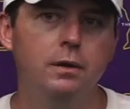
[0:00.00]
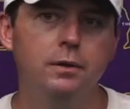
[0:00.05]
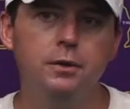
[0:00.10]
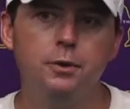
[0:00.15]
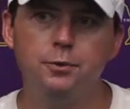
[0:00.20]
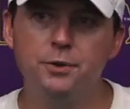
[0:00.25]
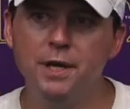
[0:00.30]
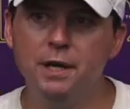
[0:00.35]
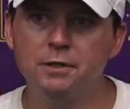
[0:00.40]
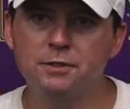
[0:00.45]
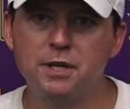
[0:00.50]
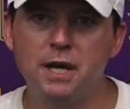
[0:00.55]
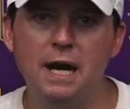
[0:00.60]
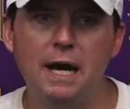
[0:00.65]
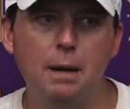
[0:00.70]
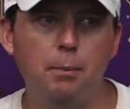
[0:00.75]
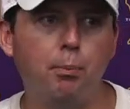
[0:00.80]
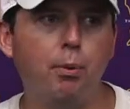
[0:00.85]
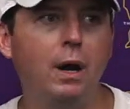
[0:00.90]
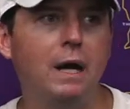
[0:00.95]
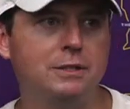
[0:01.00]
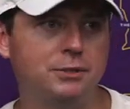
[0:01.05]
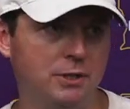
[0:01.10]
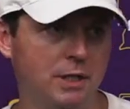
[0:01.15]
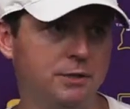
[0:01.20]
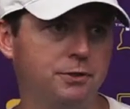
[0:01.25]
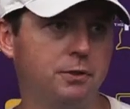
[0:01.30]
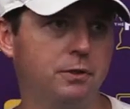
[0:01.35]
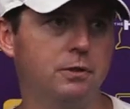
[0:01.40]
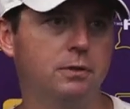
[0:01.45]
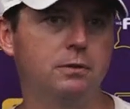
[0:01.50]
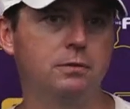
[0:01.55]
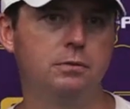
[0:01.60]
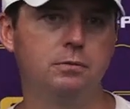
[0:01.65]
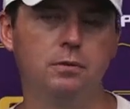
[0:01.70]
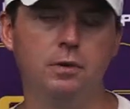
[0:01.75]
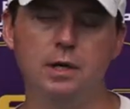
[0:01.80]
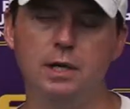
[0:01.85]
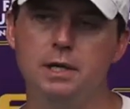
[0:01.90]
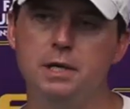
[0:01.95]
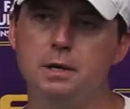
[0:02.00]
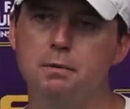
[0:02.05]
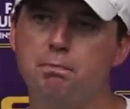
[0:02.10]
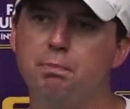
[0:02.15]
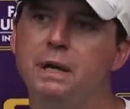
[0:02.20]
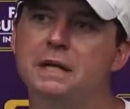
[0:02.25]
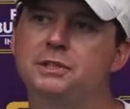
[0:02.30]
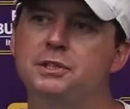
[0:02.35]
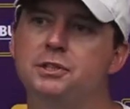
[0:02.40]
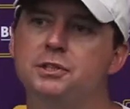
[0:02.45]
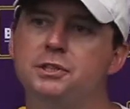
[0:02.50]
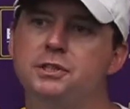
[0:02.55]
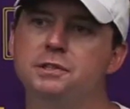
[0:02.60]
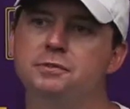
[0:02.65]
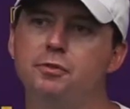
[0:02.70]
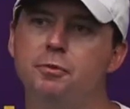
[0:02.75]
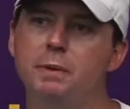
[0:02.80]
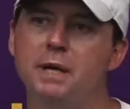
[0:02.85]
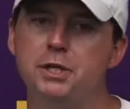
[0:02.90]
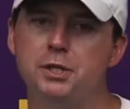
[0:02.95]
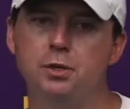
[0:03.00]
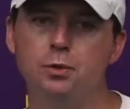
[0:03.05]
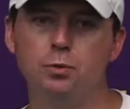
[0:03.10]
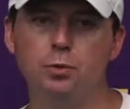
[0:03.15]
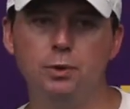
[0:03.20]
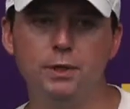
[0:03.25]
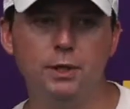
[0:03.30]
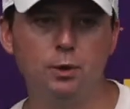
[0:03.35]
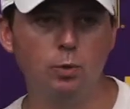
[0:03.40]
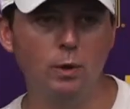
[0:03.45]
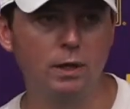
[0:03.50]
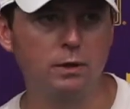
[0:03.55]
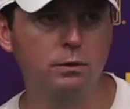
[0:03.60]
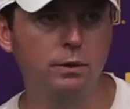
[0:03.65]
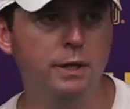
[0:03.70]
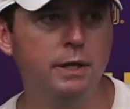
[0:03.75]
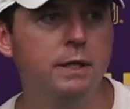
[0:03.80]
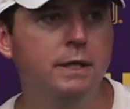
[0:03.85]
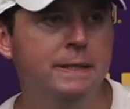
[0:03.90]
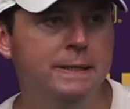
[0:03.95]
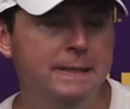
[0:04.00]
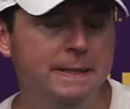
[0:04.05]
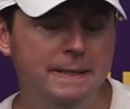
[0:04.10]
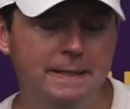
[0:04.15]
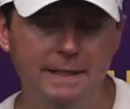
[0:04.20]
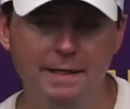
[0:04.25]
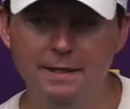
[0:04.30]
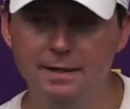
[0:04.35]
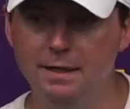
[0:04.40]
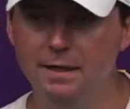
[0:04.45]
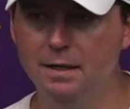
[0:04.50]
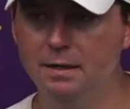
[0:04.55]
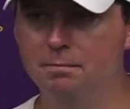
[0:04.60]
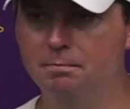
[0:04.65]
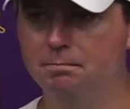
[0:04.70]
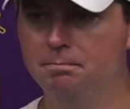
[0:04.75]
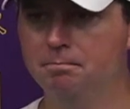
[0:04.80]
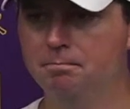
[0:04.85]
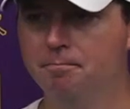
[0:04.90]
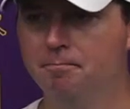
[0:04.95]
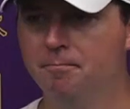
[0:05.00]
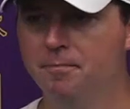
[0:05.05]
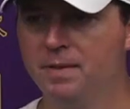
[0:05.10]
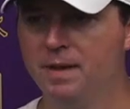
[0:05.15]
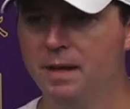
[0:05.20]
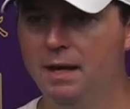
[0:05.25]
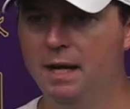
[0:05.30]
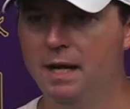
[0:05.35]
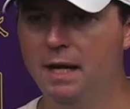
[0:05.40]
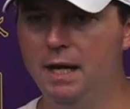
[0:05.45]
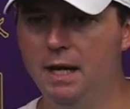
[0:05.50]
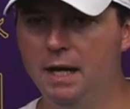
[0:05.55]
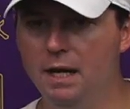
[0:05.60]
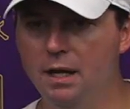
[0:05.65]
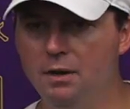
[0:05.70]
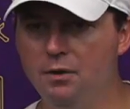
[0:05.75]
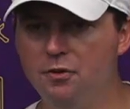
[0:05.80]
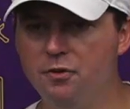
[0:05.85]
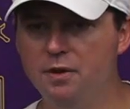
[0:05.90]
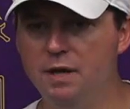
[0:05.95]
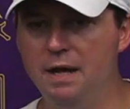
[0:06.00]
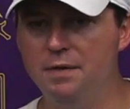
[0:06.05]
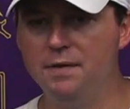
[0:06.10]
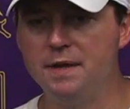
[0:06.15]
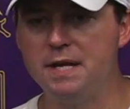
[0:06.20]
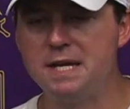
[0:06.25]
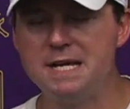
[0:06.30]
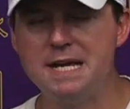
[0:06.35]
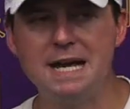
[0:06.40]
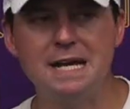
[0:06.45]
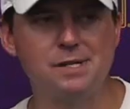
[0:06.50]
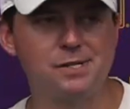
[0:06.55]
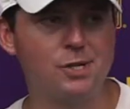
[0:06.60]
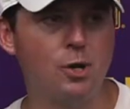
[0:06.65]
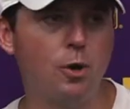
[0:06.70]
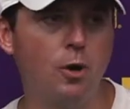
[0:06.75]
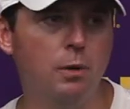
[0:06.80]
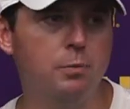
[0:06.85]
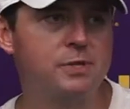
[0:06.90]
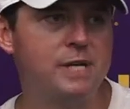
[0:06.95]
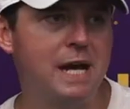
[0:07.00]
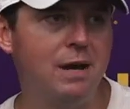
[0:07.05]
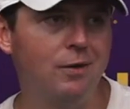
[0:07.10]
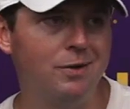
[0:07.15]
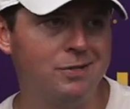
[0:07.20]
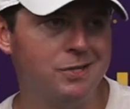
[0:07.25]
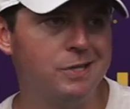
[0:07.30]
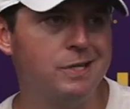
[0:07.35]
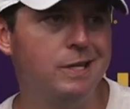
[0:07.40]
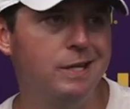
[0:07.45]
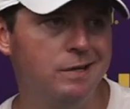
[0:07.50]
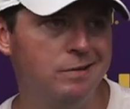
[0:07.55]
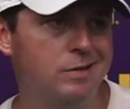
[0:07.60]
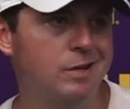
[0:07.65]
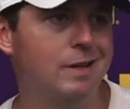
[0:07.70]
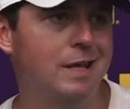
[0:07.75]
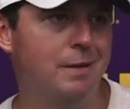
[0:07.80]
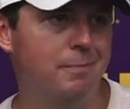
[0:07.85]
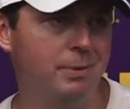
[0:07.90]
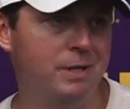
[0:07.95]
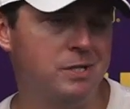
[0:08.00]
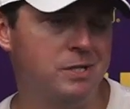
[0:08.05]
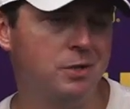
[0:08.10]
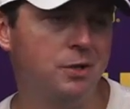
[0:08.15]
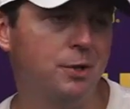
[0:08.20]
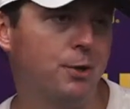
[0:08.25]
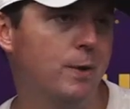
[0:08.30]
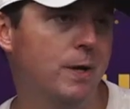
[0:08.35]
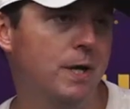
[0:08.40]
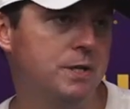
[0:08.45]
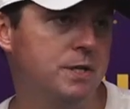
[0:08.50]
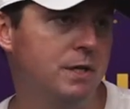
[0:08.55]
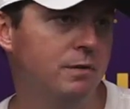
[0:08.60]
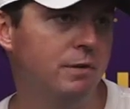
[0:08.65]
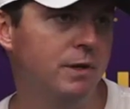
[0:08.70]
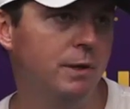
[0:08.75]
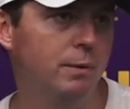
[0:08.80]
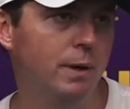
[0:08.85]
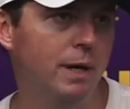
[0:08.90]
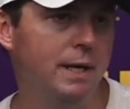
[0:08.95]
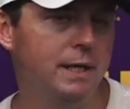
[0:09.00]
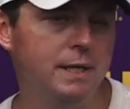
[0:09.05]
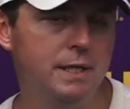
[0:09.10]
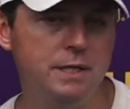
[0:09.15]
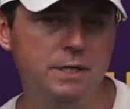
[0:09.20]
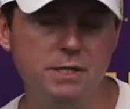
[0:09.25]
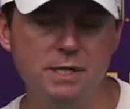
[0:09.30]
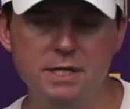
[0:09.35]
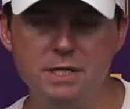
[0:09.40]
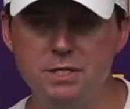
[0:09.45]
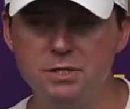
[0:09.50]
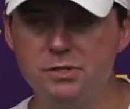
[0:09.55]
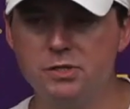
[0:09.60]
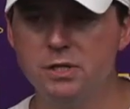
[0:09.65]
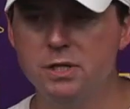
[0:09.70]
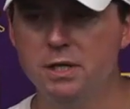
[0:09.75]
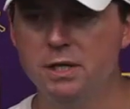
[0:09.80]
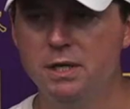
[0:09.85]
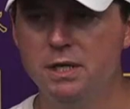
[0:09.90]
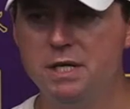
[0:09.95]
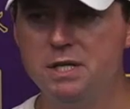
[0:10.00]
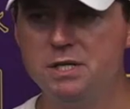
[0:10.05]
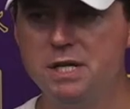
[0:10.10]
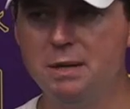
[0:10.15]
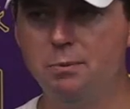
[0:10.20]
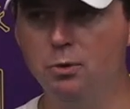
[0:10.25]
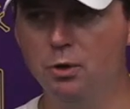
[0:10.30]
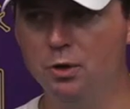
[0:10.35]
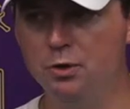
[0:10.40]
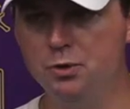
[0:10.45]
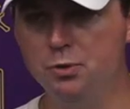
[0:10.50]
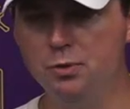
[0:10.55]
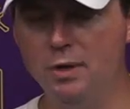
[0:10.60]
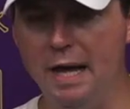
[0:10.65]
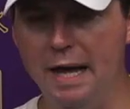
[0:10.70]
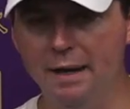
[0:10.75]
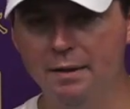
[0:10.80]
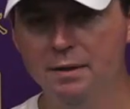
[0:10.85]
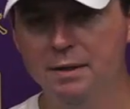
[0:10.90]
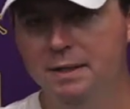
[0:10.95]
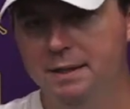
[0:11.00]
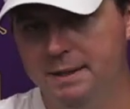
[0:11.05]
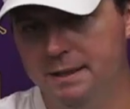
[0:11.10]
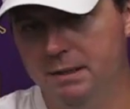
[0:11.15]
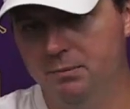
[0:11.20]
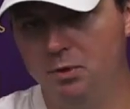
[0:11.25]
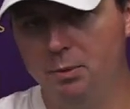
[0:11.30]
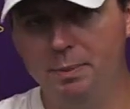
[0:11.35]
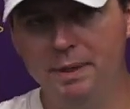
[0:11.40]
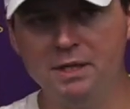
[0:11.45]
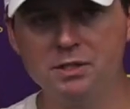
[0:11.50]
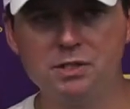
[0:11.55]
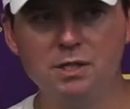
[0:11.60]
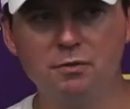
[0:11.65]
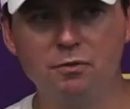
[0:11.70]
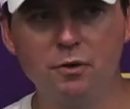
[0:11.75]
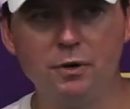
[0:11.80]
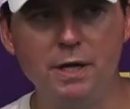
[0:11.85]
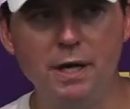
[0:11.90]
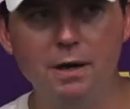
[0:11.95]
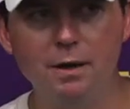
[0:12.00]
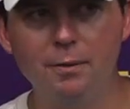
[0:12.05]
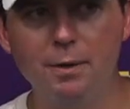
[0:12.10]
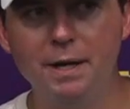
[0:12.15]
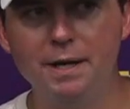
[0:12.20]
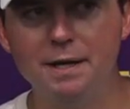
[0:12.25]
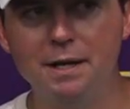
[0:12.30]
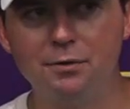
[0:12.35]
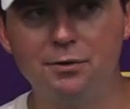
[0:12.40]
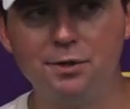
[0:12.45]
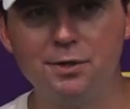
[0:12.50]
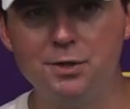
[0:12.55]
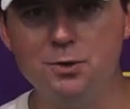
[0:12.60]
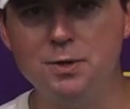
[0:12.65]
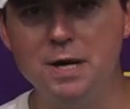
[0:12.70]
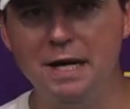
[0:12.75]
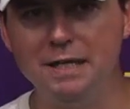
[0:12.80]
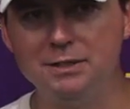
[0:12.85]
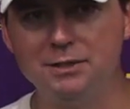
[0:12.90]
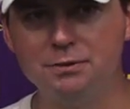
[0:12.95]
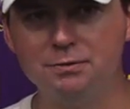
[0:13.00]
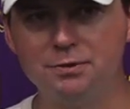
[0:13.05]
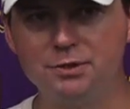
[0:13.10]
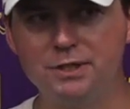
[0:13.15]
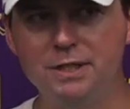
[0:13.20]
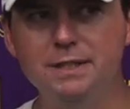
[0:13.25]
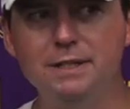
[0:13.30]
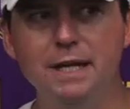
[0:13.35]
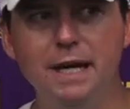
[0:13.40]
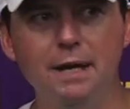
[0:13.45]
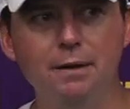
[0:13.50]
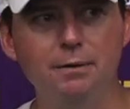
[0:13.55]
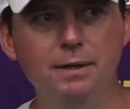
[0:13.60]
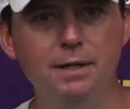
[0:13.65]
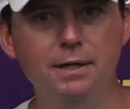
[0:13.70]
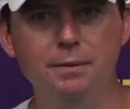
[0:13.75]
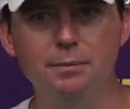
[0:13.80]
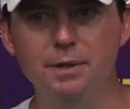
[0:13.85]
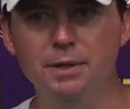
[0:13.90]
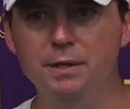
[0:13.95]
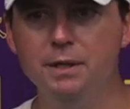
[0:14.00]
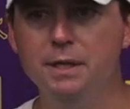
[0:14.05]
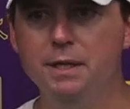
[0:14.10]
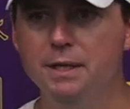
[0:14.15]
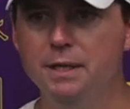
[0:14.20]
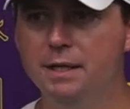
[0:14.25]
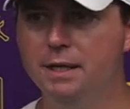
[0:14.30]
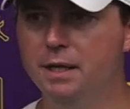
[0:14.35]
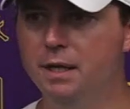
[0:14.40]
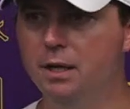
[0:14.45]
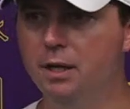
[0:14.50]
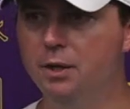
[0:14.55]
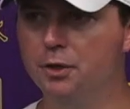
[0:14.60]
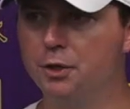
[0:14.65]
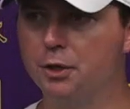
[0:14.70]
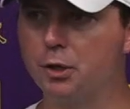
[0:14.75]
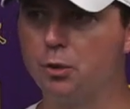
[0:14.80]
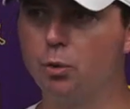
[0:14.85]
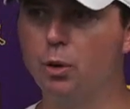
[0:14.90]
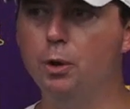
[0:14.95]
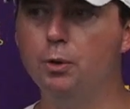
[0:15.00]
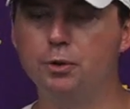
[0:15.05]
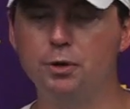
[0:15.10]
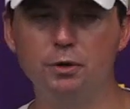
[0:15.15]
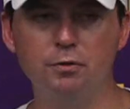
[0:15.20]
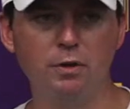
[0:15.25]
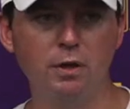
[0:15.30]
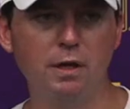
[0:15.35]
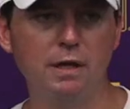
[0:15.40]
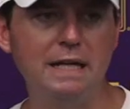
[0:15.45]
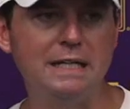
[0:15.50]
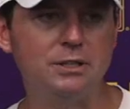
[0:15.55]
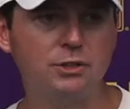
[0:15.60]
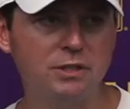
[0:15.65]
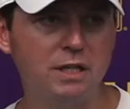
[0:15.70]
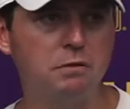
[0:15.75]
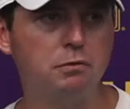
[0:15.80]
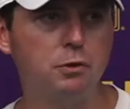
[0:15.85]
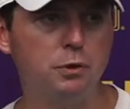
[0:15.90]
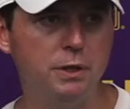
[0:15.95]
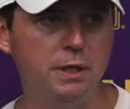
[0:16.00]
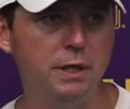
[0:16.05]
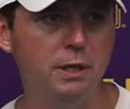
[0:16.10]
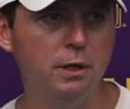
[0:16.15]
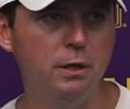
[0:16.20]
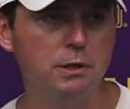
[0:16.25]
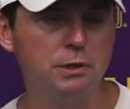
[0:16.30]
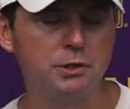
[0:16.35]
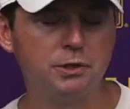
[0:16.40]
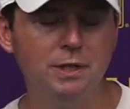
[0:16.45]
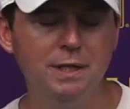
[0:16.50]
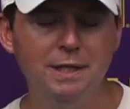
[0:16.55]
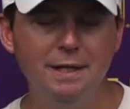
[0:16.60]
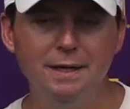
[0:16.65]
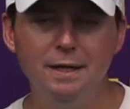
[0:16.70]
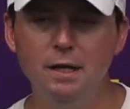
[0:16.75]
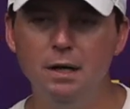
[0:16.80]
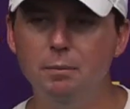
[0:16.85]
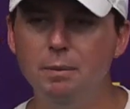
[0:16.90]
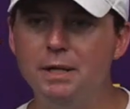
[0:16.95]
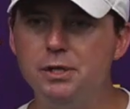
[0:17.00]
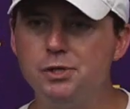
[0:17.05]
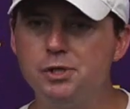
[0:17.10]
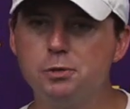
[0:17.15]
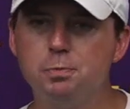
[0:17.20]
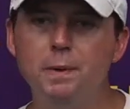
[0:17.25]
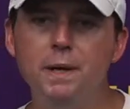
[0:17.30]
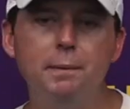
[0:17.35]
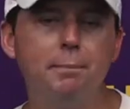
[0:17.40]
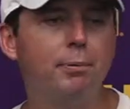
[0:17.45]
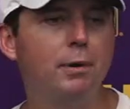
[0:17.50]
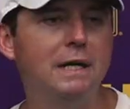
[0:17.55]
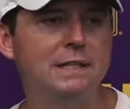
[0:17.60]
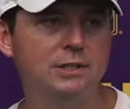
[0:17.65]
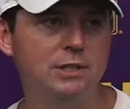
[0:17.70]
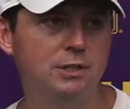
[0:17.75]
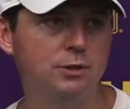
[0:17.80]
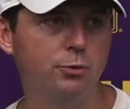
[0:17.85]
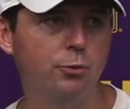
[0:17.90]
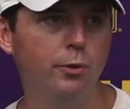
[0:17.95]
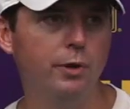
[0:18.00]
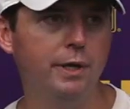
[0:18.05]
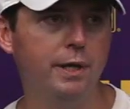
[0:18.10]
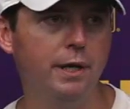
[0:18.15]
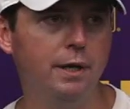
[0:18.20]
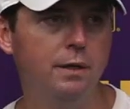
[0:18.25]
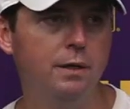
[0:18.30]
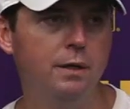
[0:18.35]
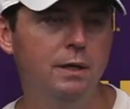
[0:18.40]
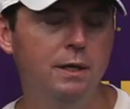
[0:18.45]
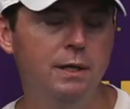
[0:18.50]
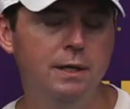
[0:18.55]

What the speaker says: You know, Garrett's a high processor, right? He processes information really quickly, and then he has the arm talent to get it to that place and the creativity, right? He's able to do that. The biggest thing for Garrett, right, and I think you guys have seen that, right? I mean, the growth over the last several years and just being process-oriented.